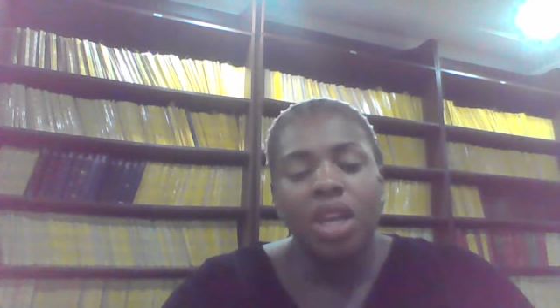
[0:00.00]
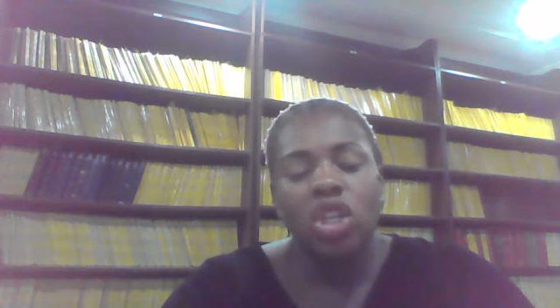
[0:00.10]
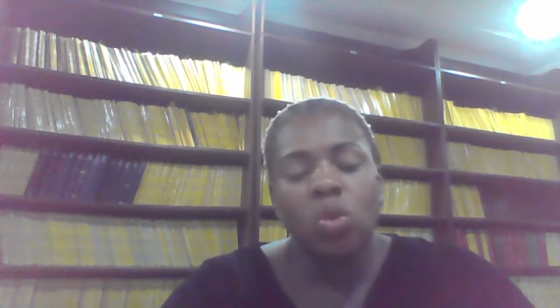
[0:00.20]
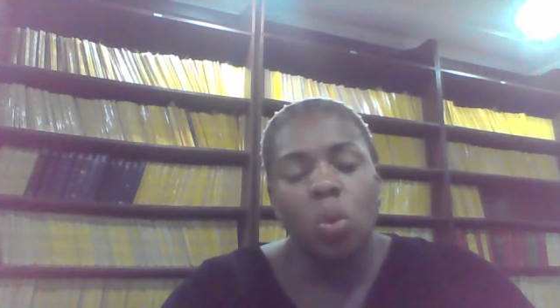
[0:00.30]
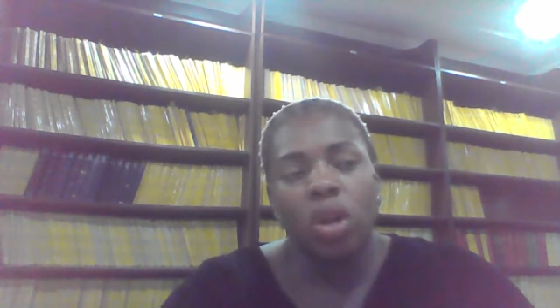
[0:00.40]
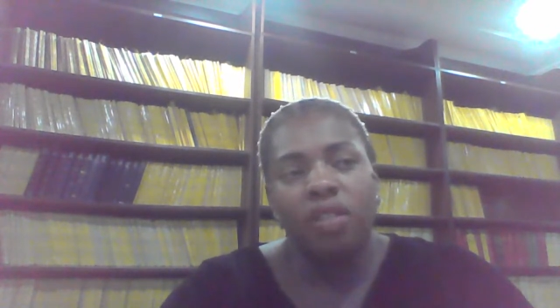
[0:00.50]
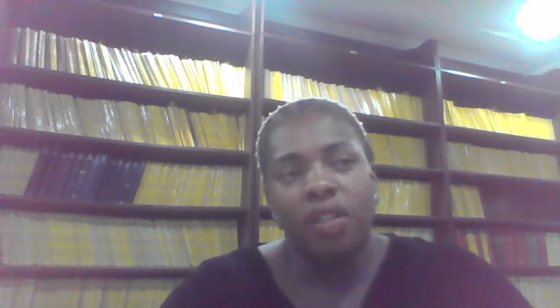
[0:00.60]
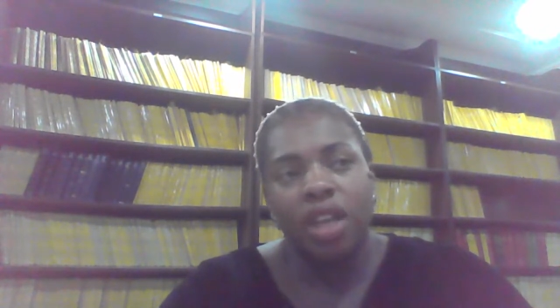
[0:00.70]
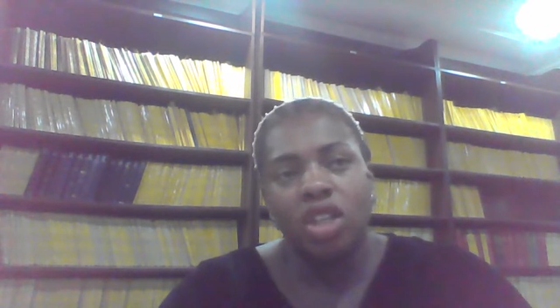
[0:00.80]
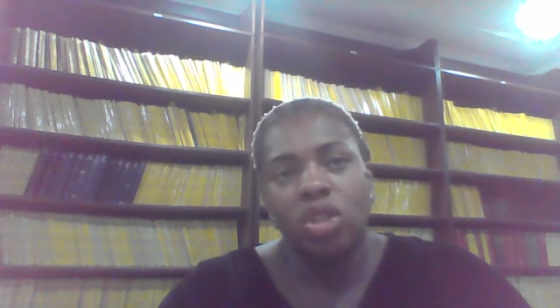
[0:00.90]
his
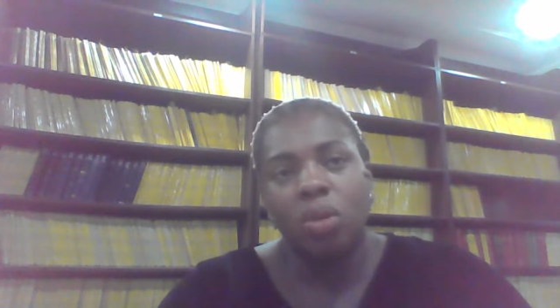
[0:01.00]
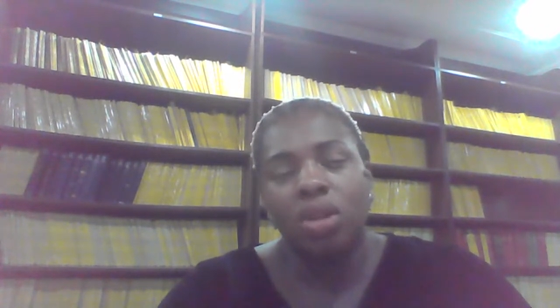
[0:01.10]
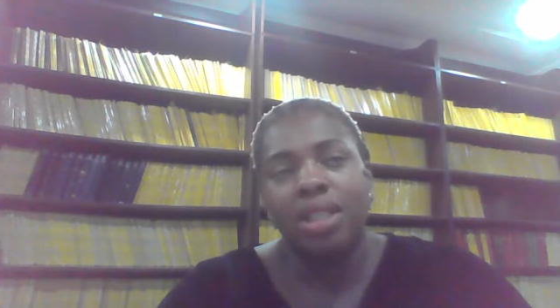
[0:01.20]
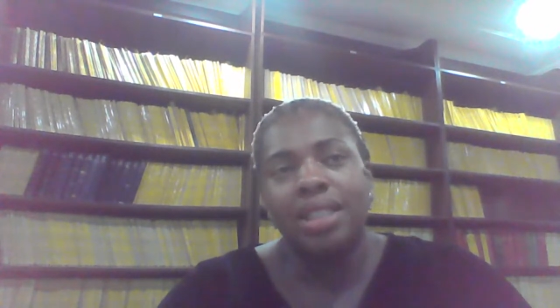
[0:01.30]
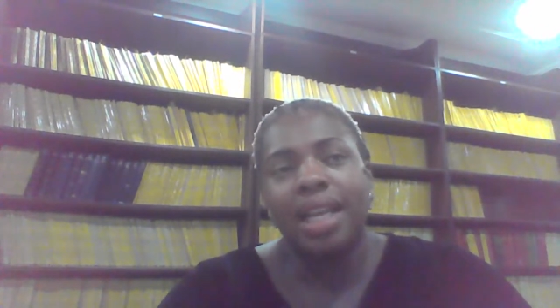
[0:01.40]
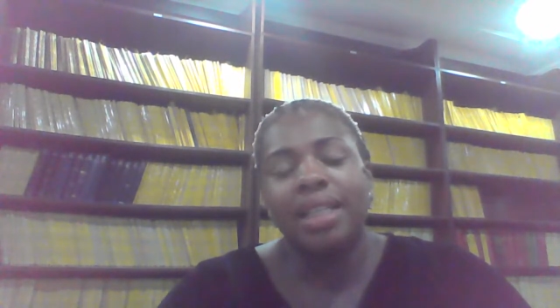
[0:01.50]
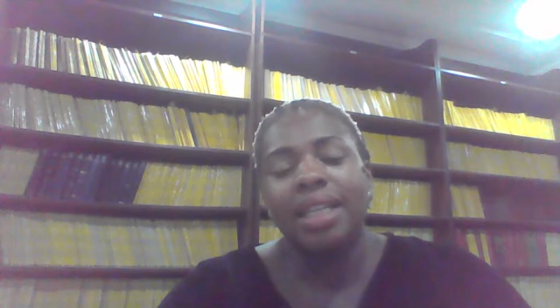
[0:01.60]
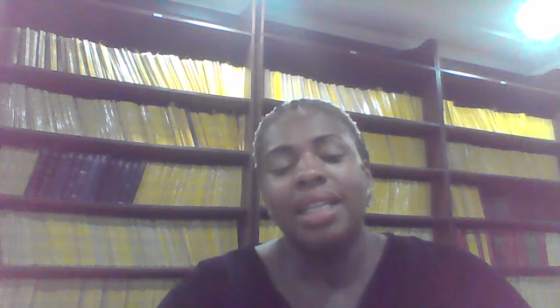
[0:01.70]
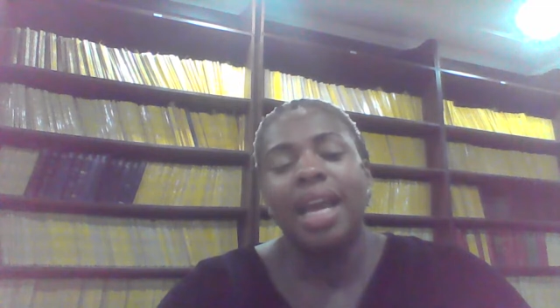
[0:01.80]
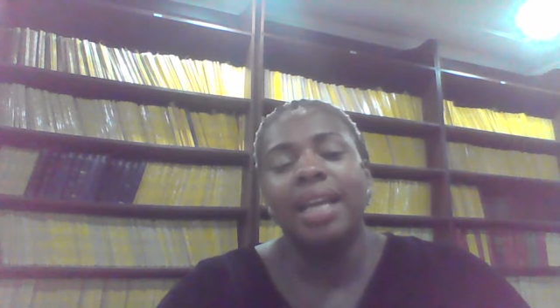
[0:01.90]
qualification, because he's
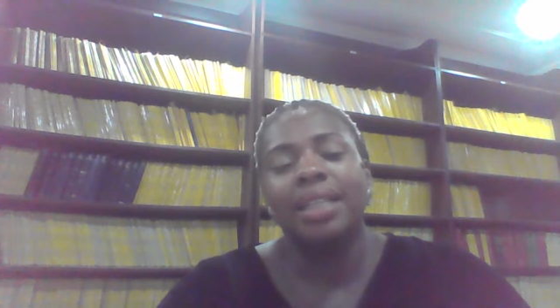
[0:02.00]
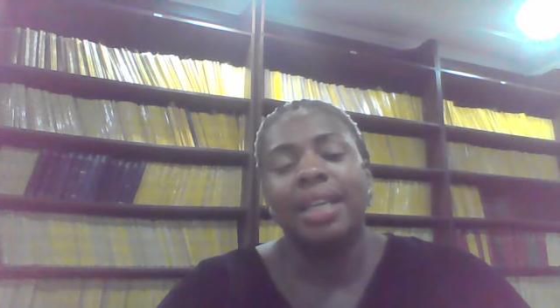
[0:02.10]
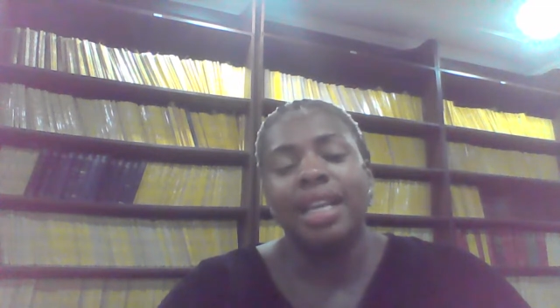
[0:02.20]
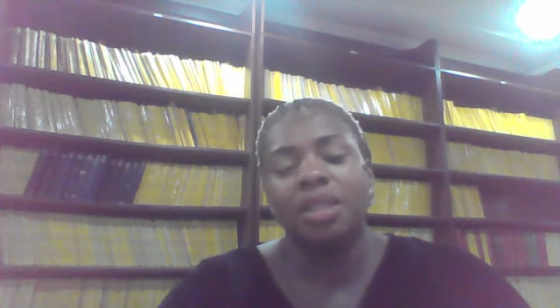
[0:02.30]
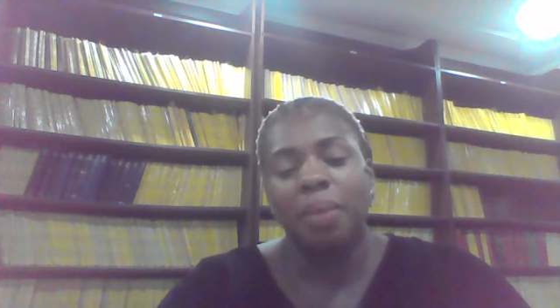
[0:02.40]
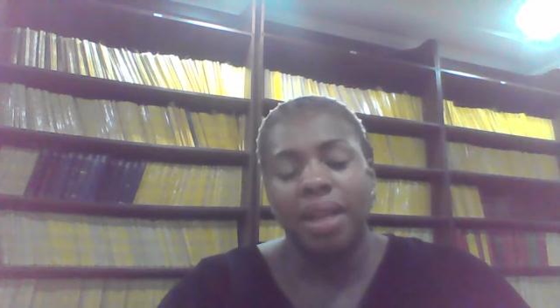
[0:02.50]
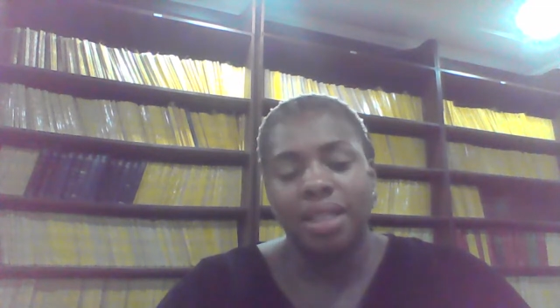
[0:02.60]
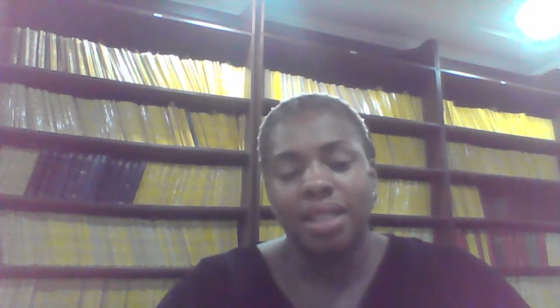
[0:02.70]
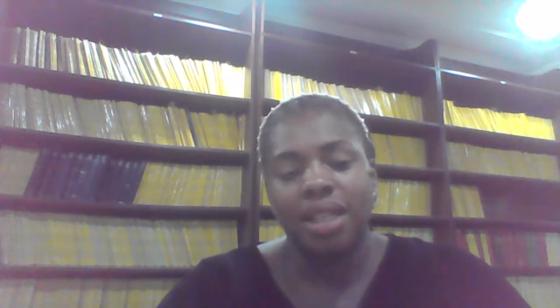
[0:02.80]
standing there as an expert.